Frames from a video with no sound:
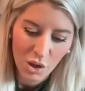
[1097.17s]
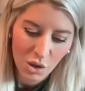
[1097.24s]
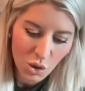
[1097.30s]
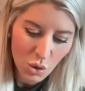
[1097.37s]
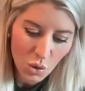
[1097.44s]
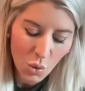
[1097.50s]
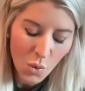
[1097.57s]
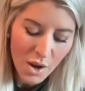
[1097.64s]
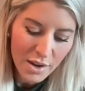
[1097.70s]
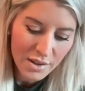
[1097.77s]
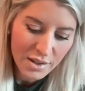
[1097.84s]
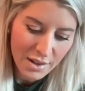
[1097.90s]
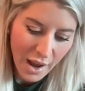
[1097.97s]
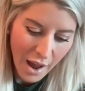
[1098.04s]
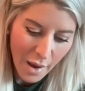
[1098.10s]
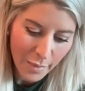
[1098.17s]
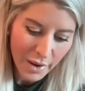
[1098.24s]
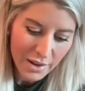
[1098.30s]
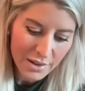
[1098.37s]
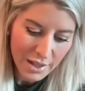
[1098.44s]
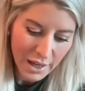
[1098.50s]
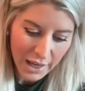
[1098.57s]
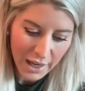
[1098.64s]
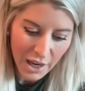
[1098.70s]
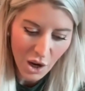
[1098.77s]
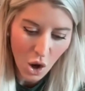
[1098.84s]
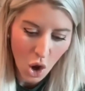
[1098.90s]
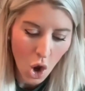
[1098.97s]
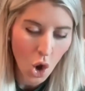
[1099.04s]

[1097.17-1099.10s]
you stop taking